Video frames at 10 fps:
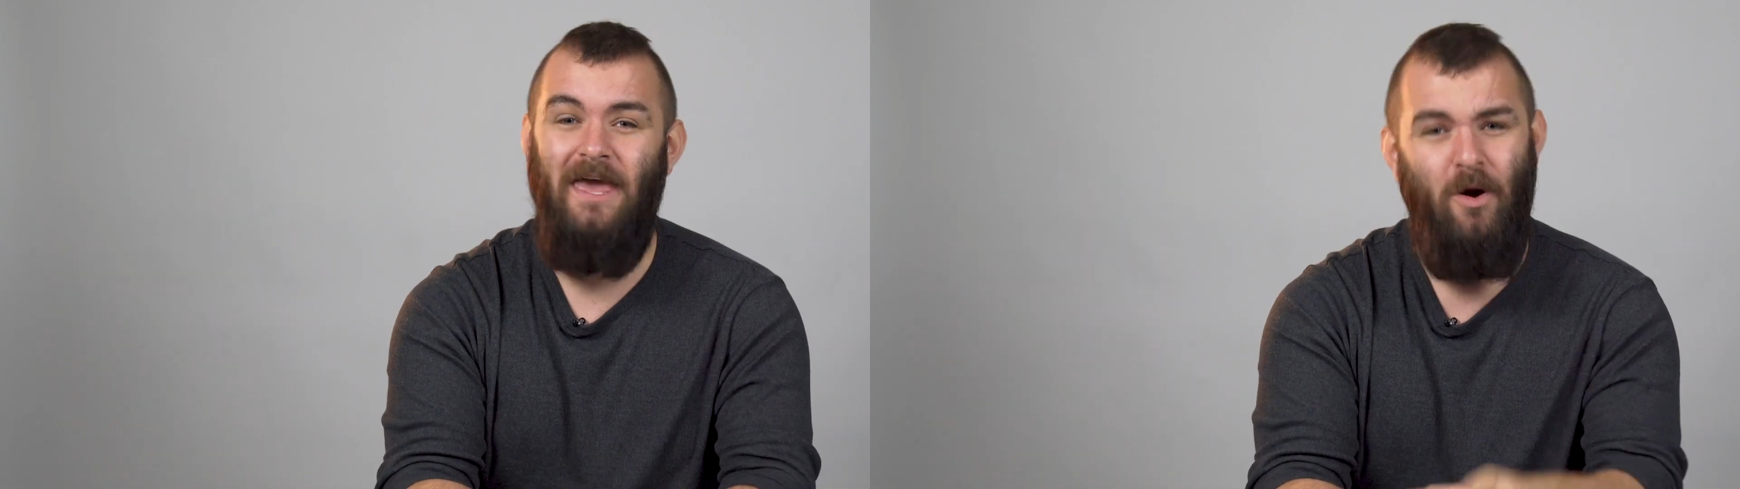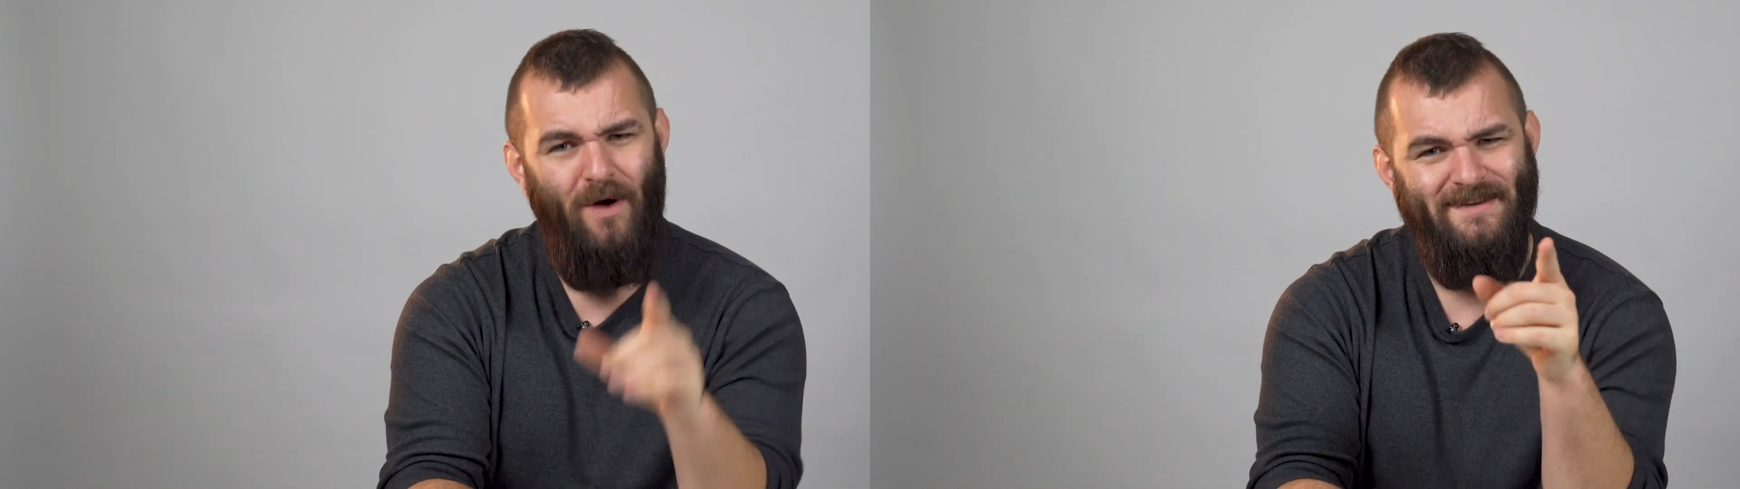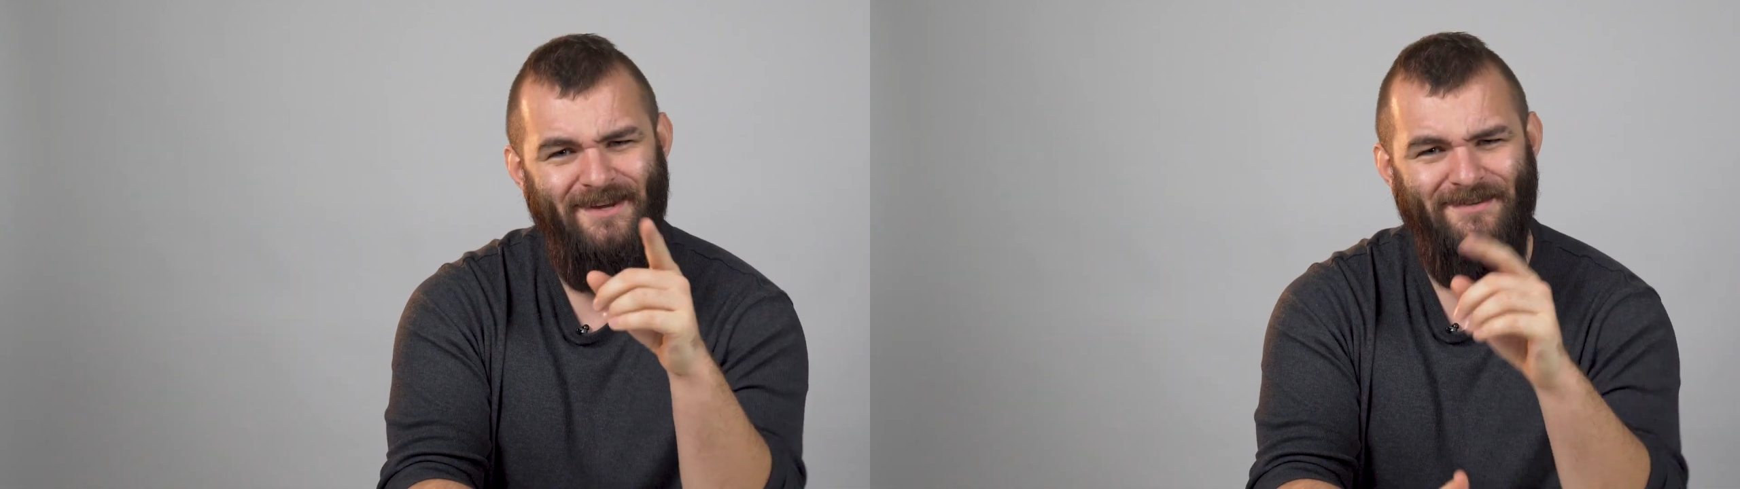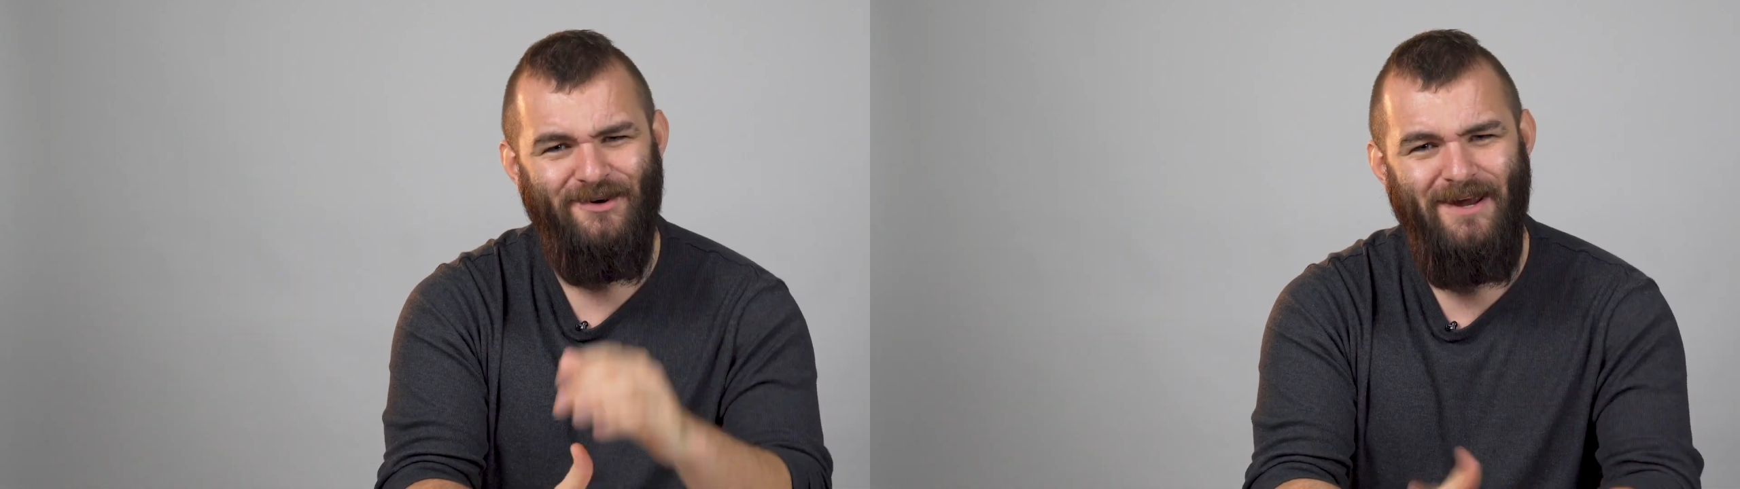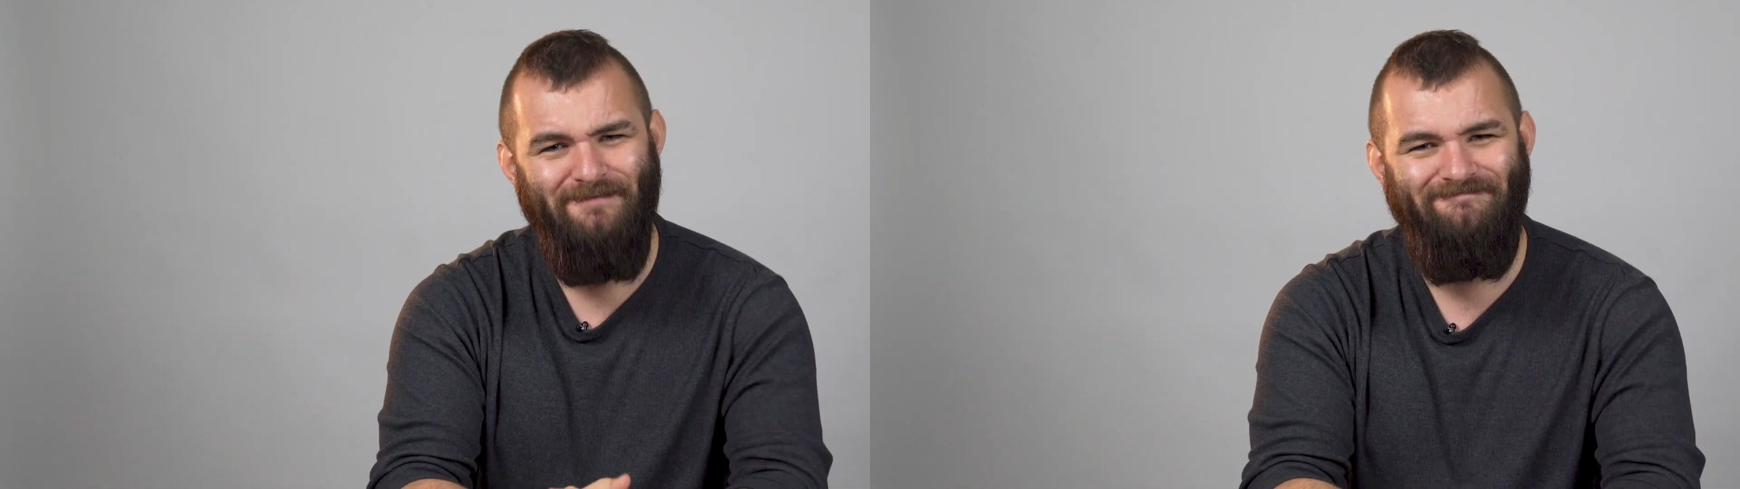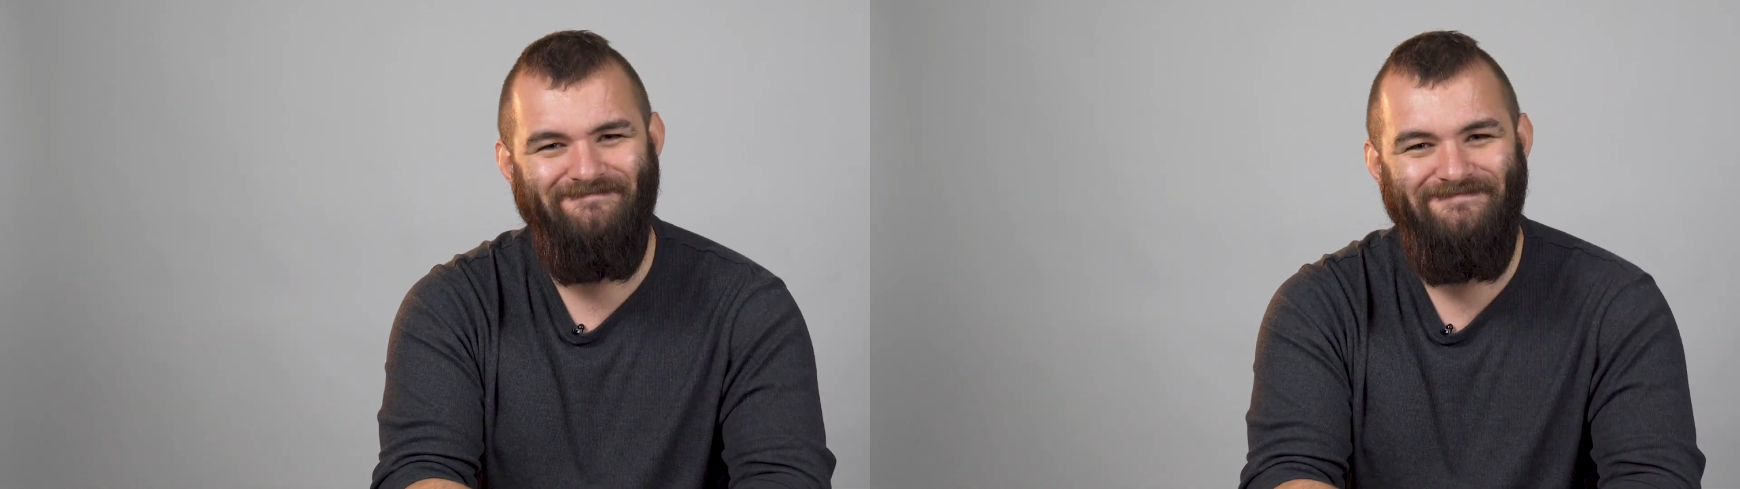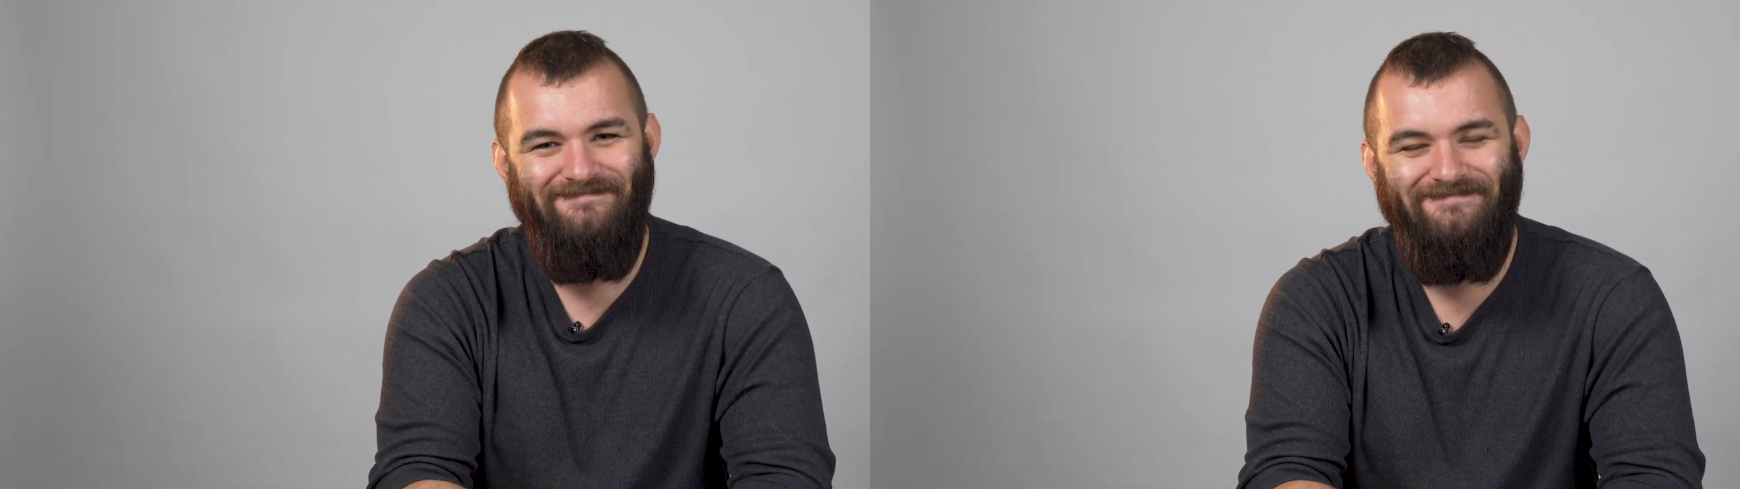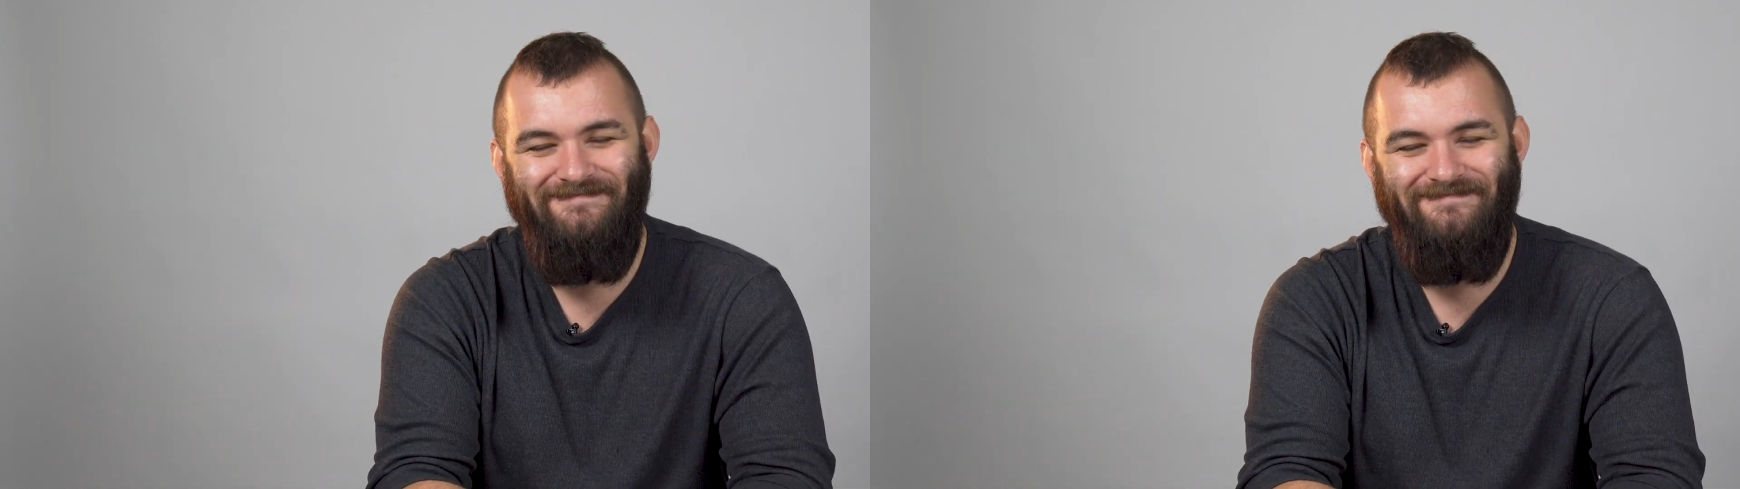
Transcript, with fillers: Wear sunscreen.